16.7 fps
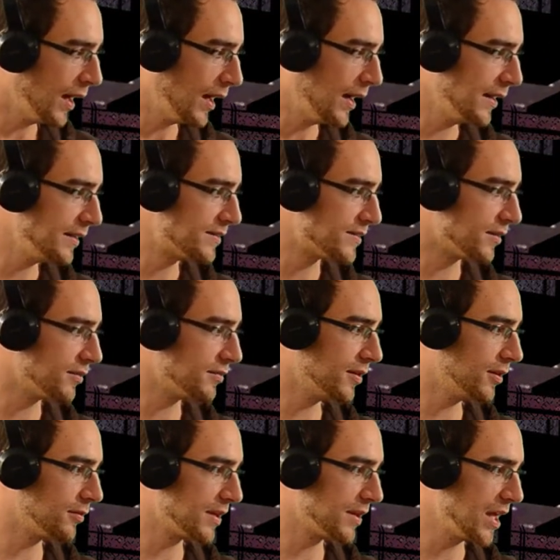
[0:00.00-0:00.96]
I don't
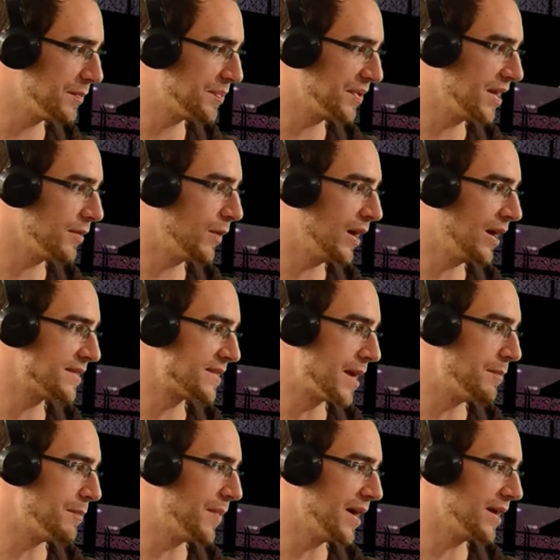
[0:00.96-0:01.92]
know, gameplay-wise,
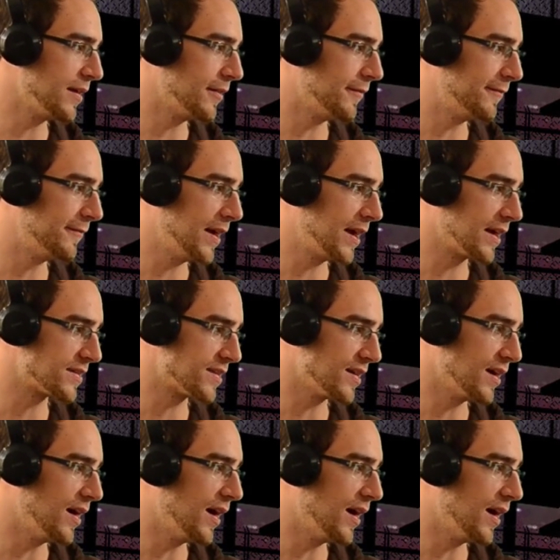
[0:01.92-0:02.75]
that might affect